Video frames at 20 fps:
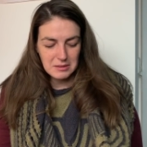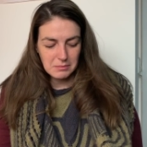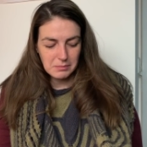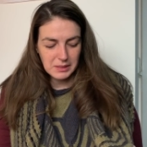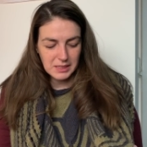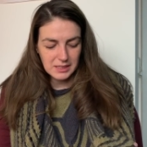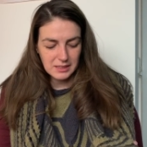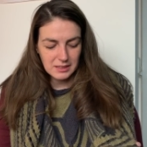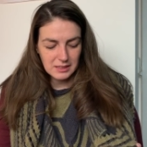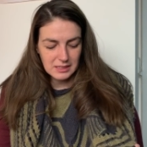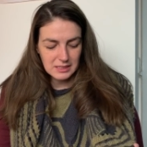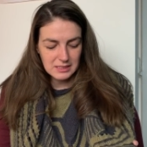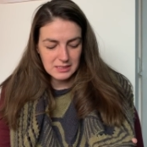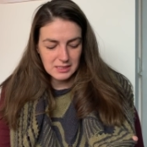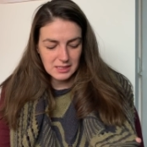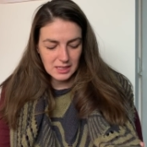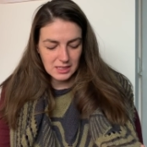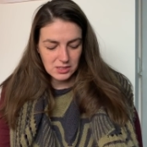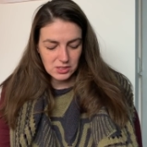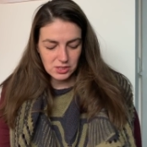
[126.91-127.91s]

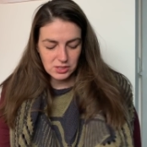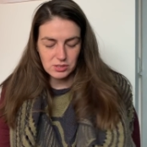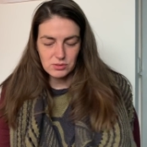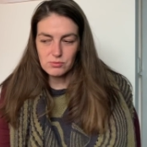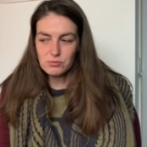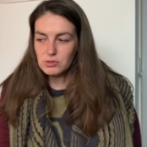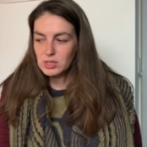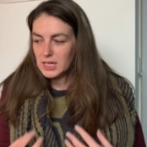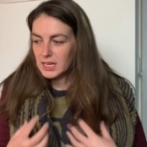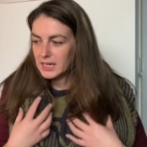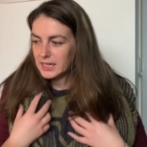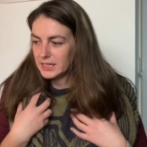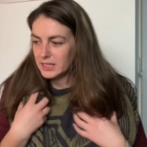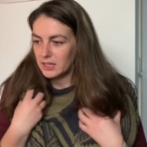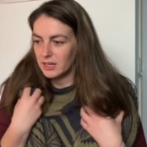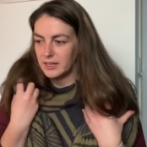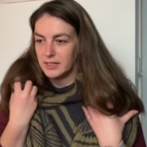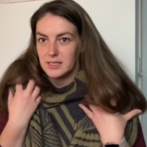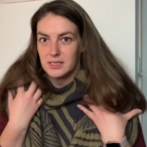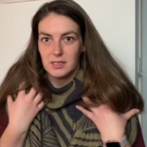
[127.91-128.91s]
because it's just really
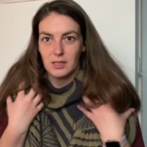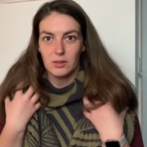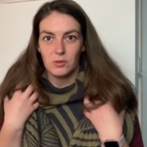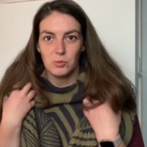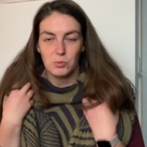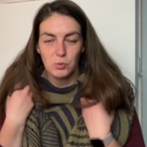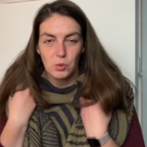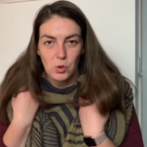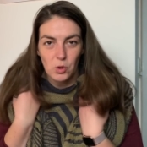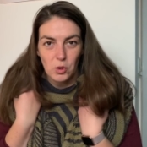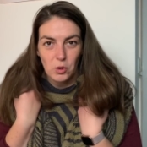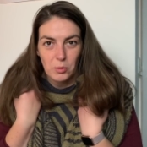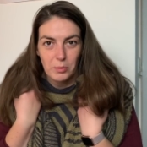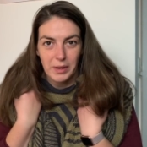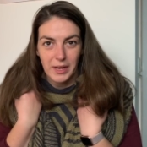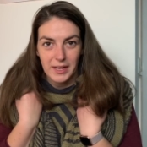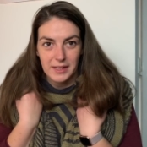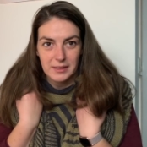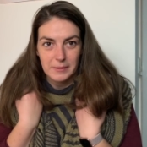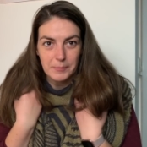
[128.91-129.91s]
nice and warm
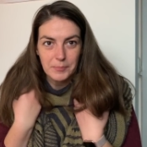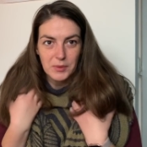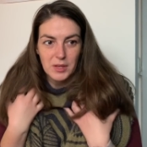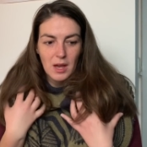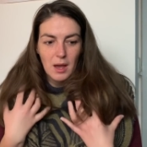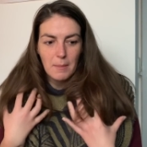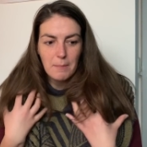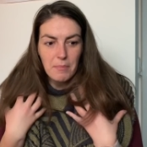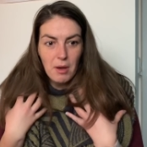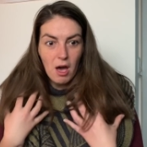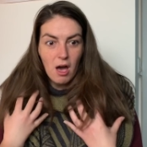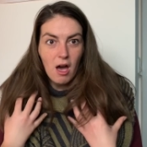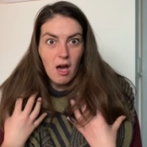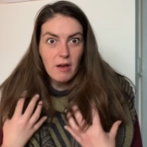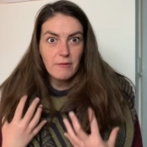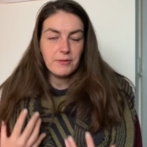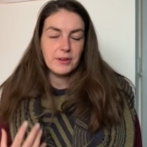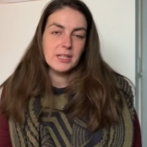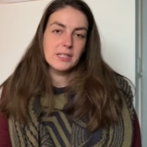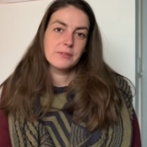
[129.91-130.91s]
and
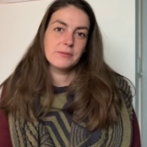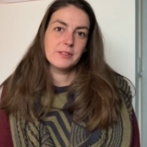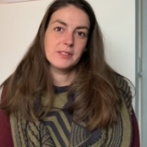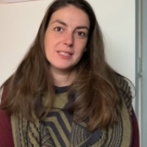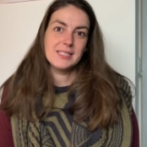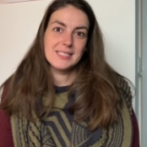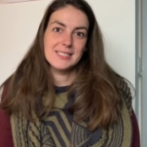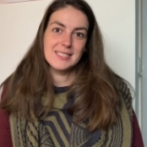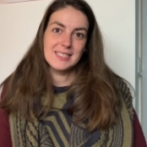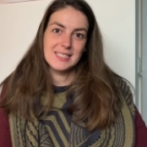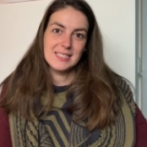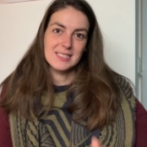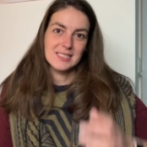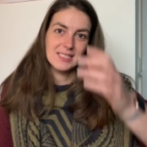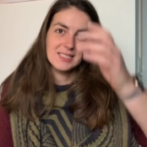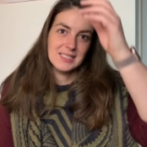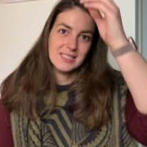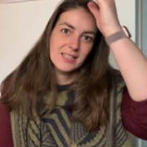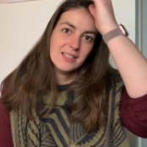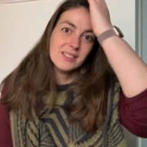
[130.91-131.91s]
perfect for this
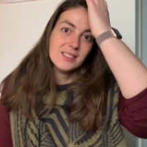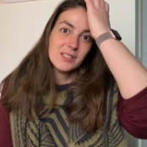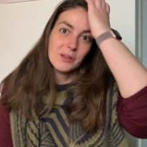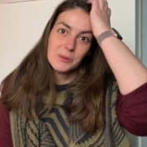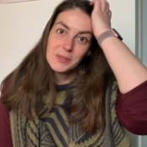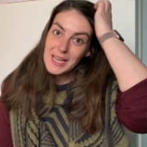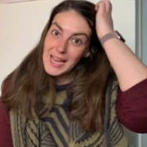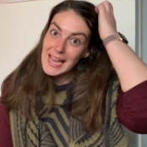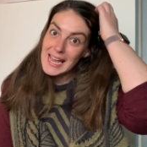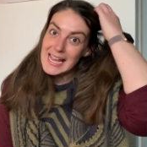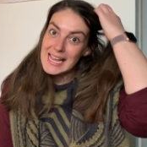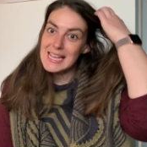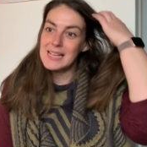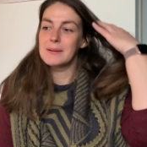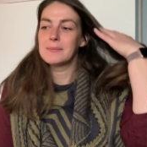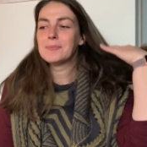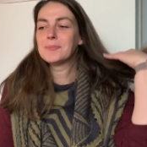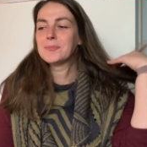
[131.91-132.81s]
season. So yay.